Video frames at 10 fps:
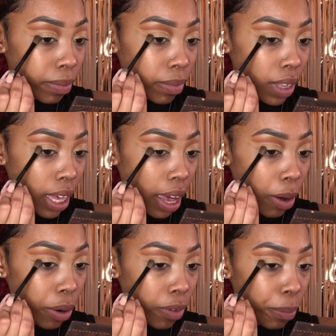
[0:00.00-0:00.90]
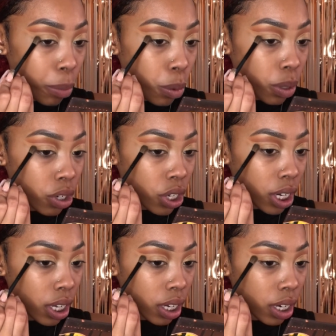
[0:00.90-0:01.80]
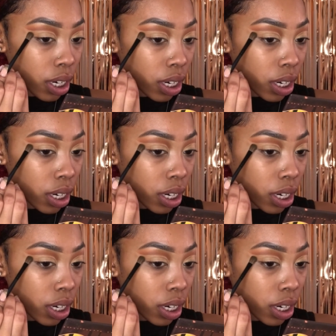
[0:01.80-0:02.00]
the outer portion.